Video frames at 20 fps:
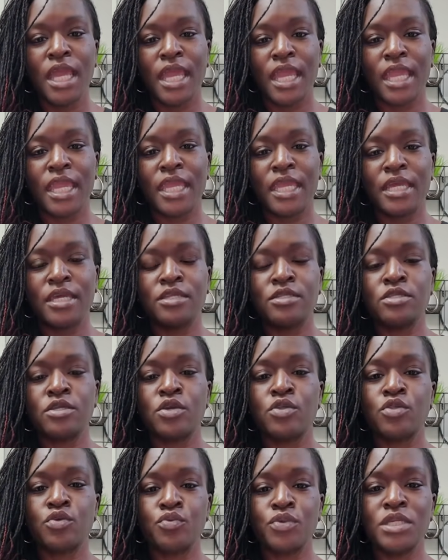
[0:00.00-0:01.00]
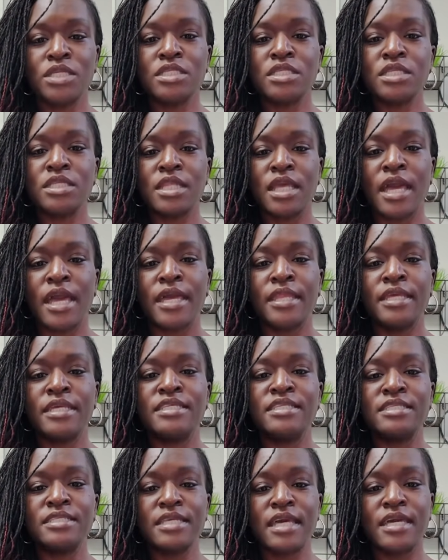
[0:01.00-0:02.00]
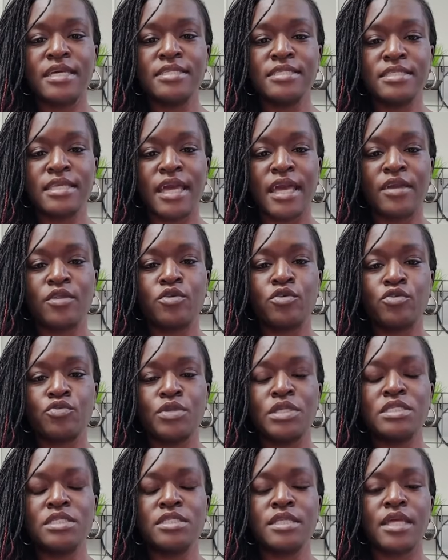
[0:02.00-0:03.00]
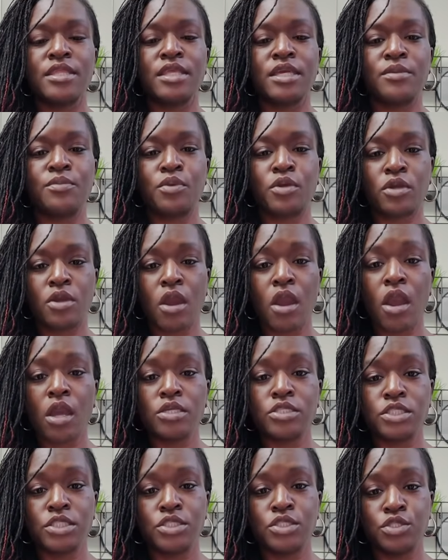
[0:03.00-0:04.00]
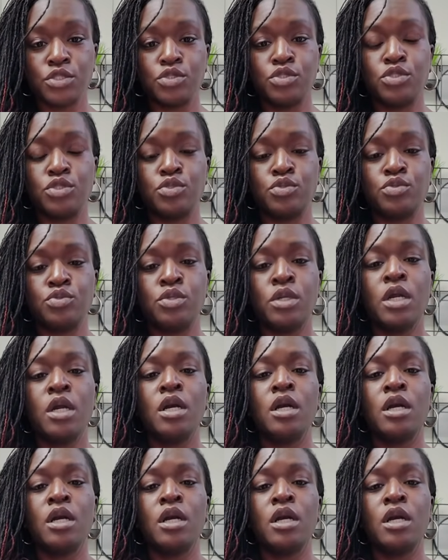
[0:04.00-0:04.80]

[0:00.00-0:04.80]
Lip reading: And the reason that it says that, or the reason that they caution you to